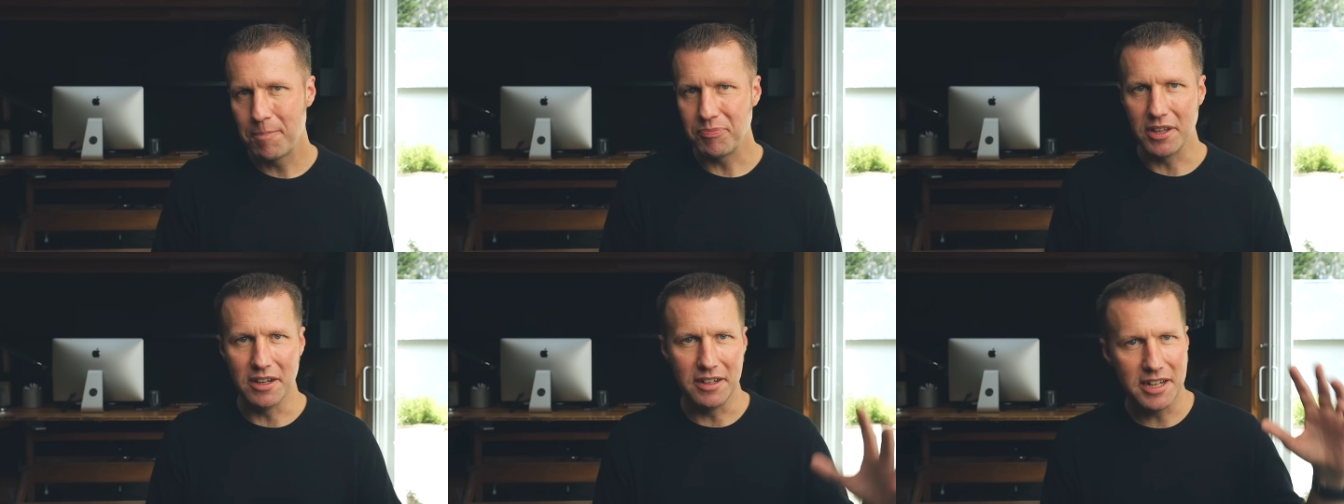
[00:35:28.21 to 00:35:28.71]

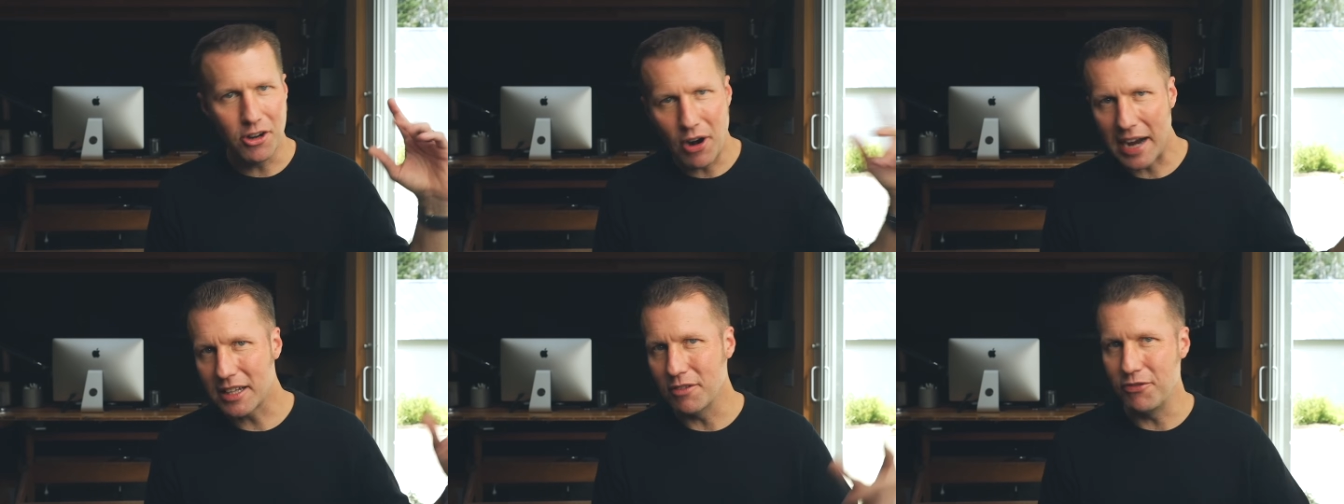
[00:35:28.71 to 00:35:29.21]
the
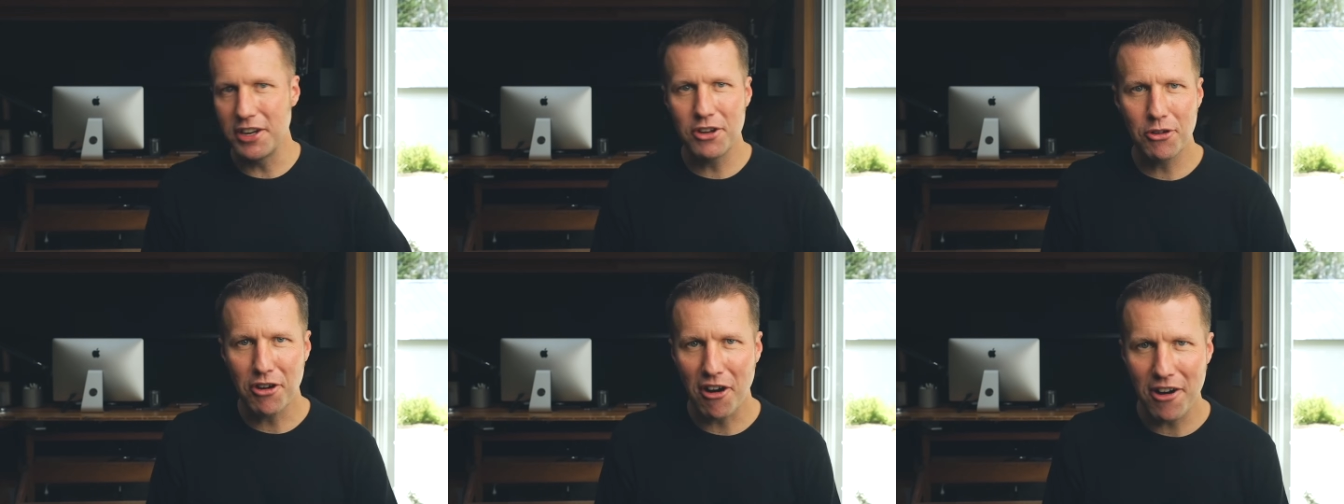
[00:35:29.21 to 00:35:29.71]
interactive
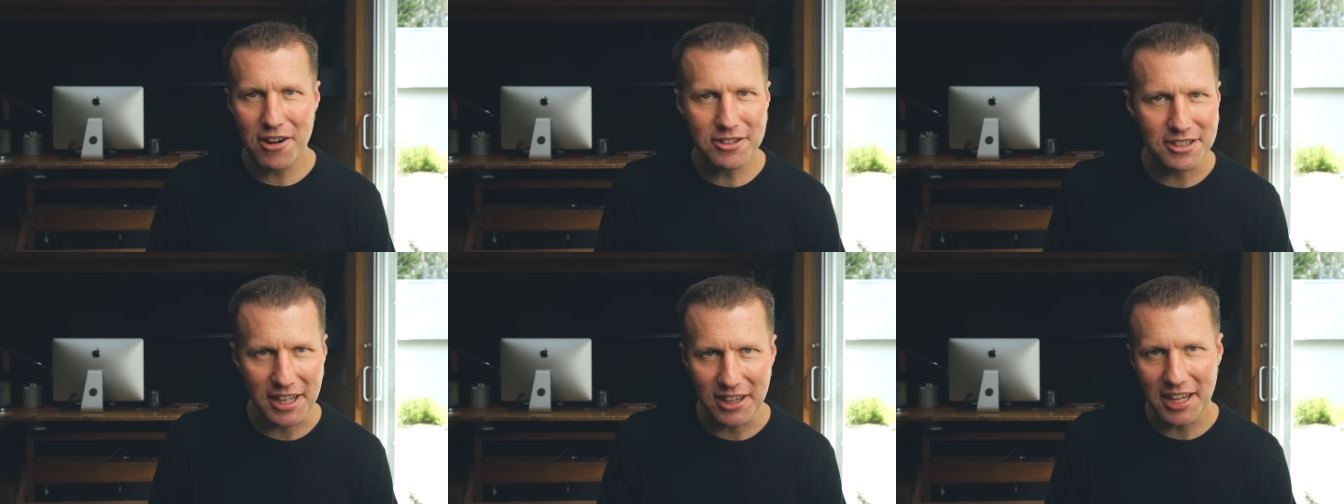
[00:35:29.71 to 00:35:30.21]
video
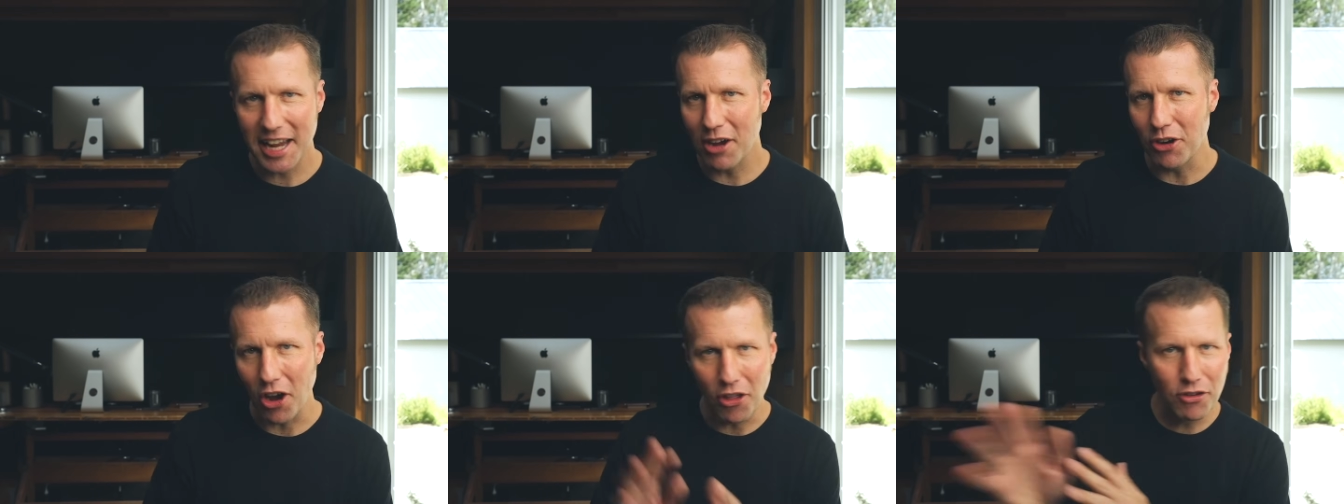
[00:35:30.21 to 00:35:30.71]
cards, they link out
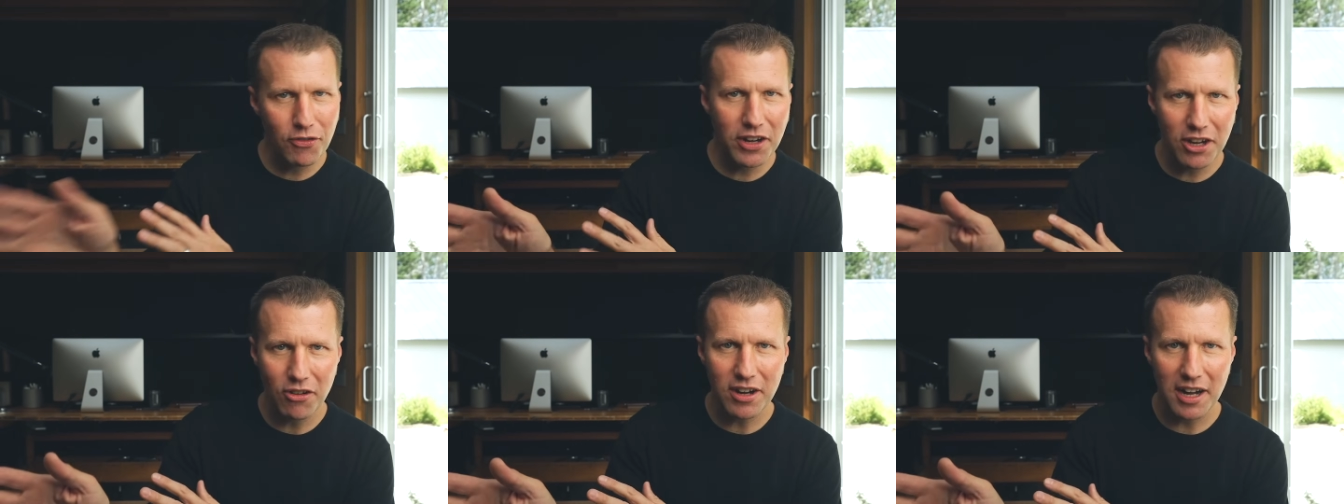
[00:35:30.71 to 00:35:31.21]
to other
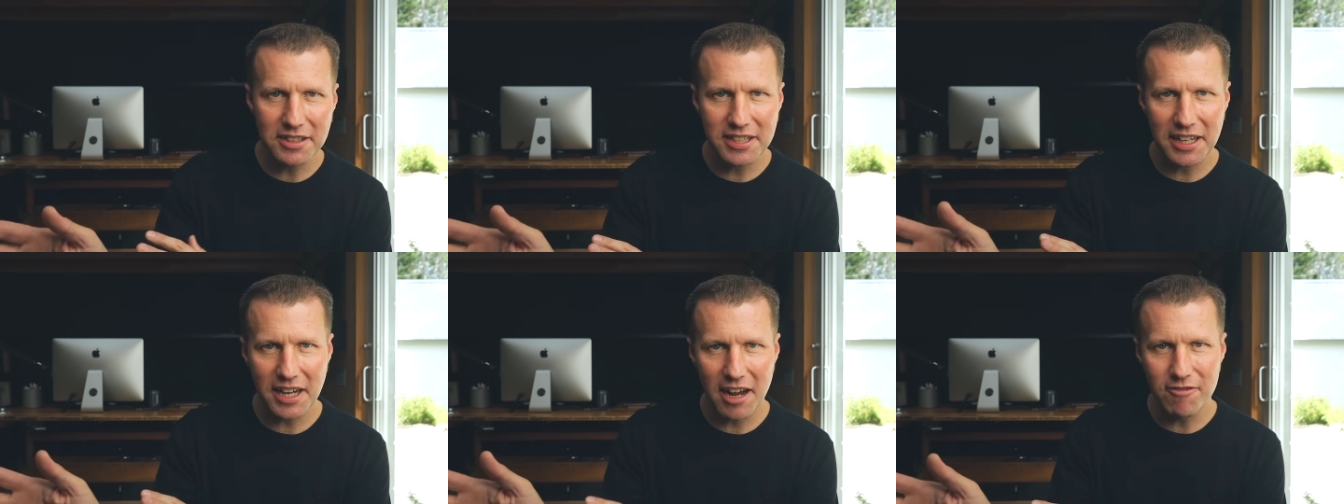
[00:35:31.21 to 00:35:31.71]
video
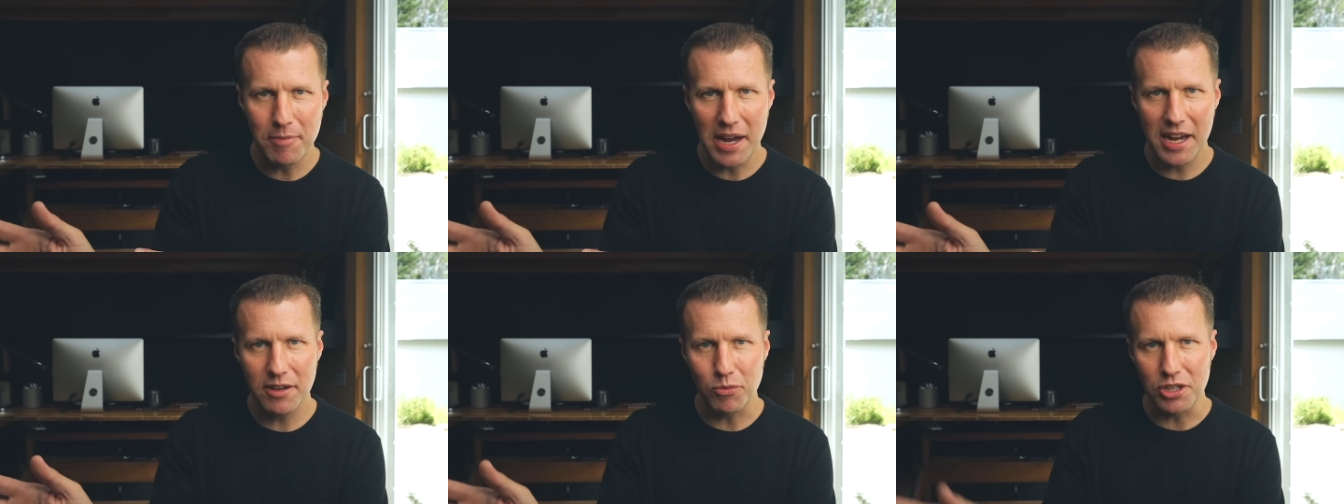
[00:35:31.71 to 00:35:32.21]
content I've
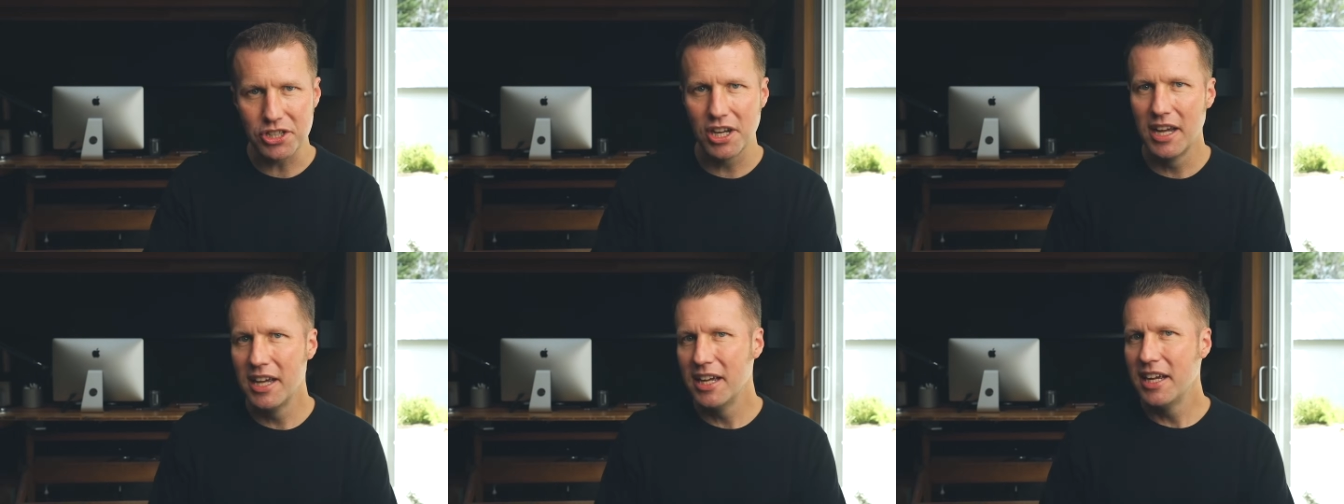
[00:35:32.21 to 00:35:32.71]
made, which
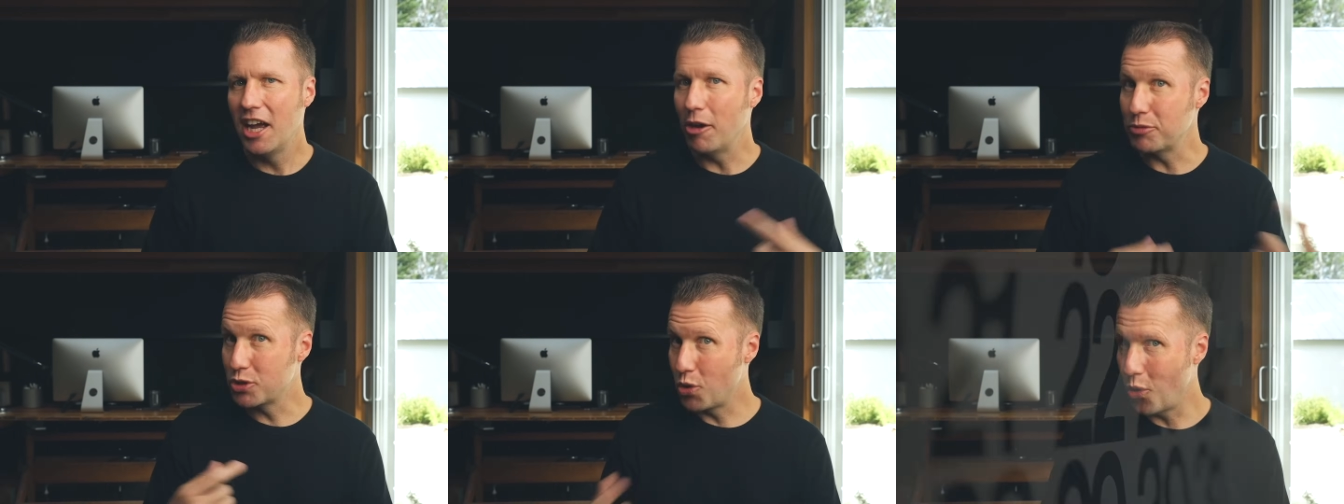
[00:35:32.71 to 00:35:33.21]

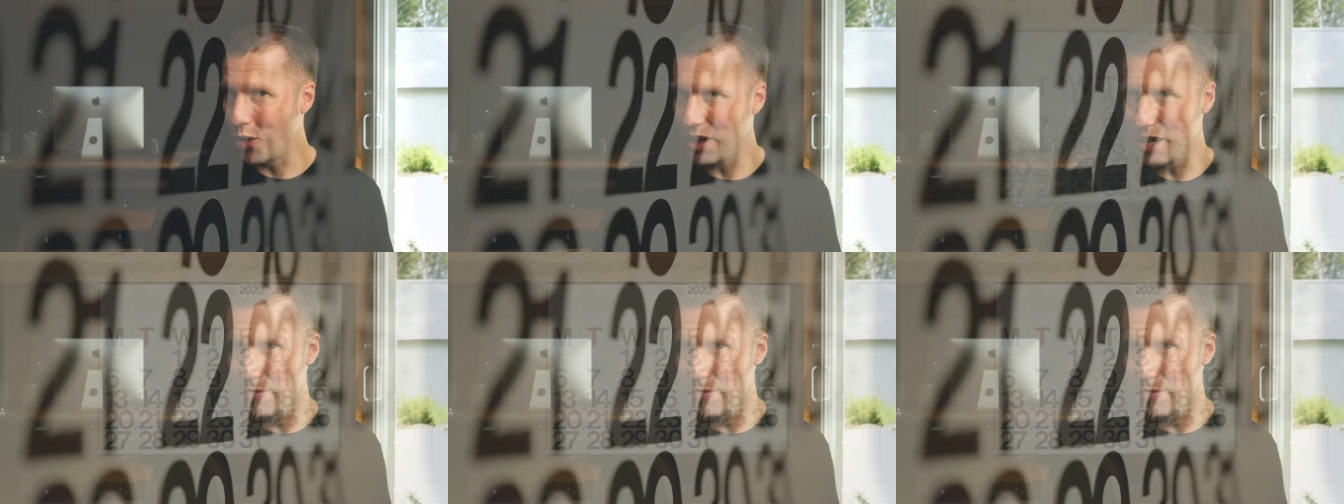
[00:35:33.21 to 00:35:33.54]
helps correlate